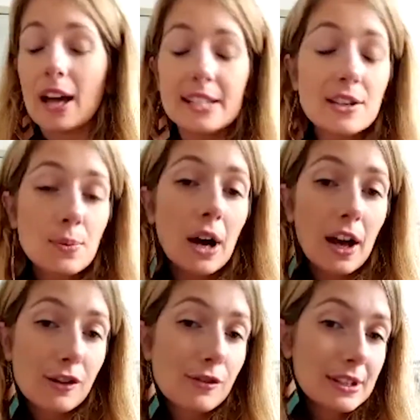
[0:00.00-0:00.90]

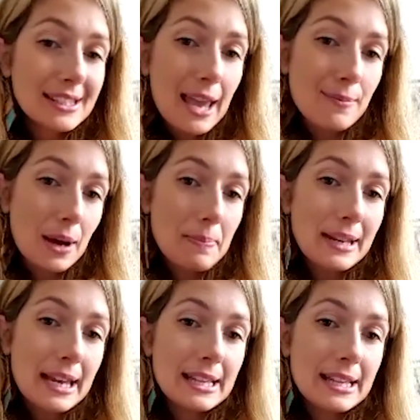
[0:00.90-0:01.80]
work for the same
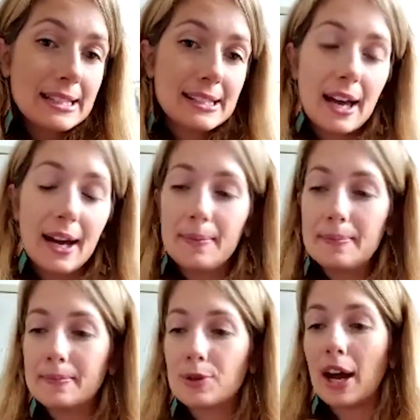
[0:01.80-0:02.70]
companies,
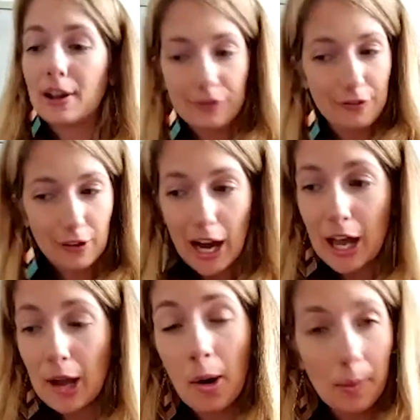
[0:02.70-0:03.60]

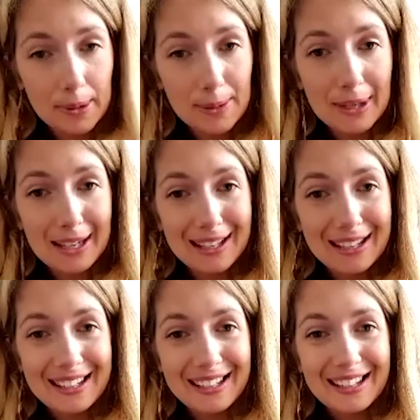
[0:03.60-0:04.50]
Dragonfly,
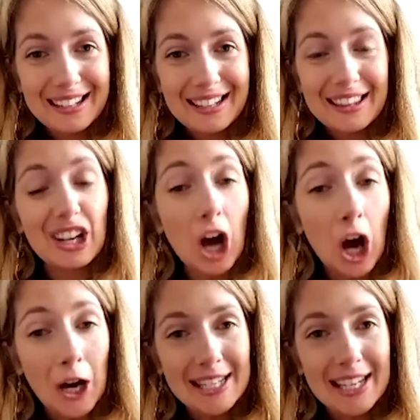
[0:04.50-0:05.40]
Optimum, The
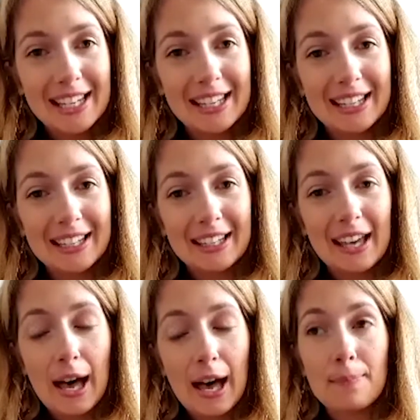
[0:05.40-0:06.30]
Garden,
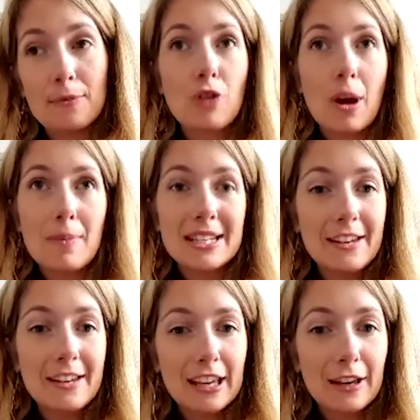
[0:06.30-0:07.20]
Drummer
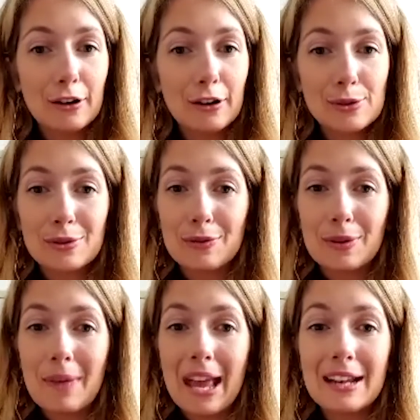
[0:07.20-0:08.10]
TV are sort of the
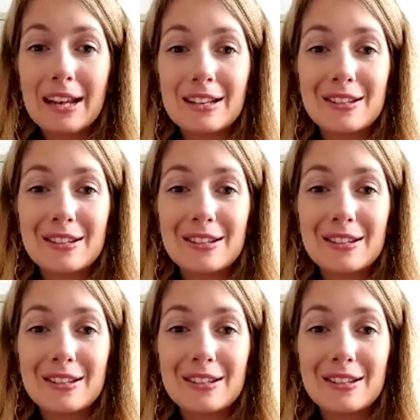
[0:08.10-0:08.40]
main